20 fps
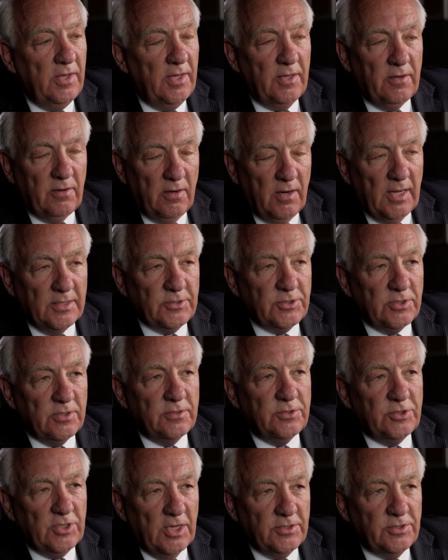
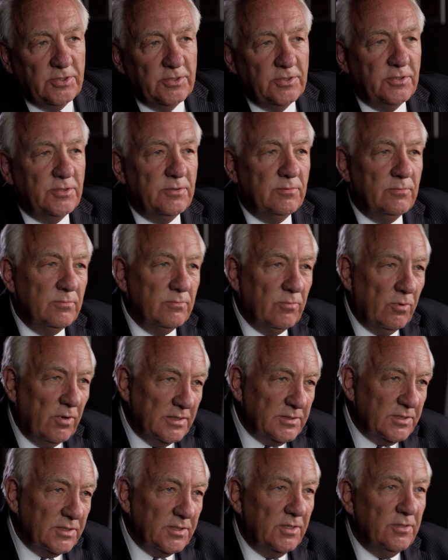international judges and
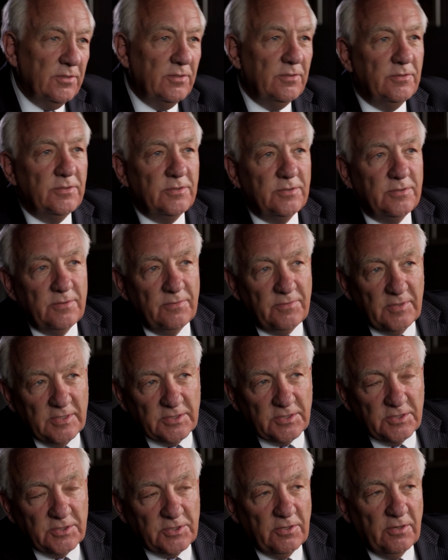prosecutors and
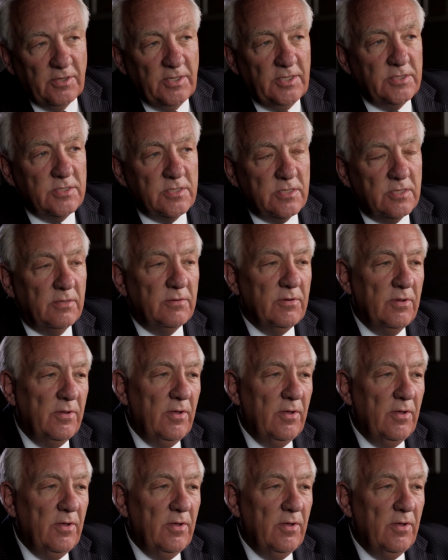defense attorneys, uh,